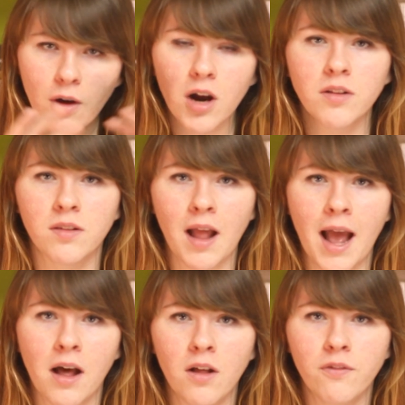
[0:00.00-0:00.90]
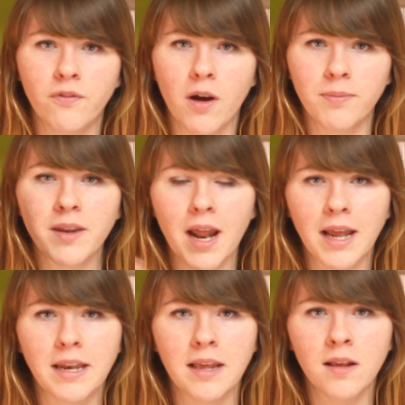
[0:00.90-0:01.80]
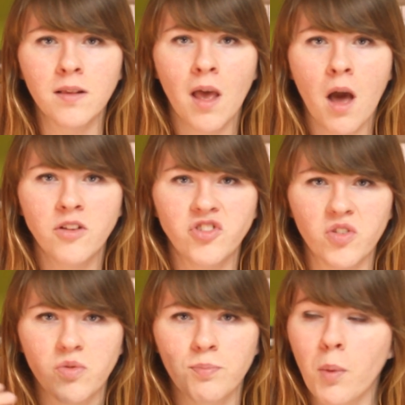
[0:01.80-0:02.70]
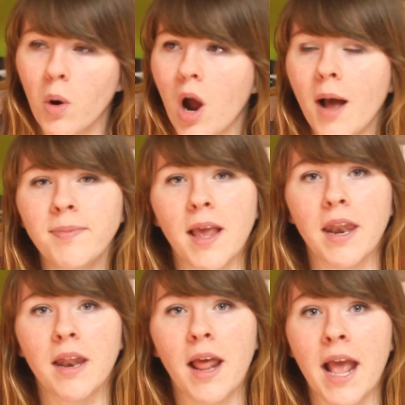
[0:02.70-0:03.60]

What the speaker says: art style from the 90s, just more updated.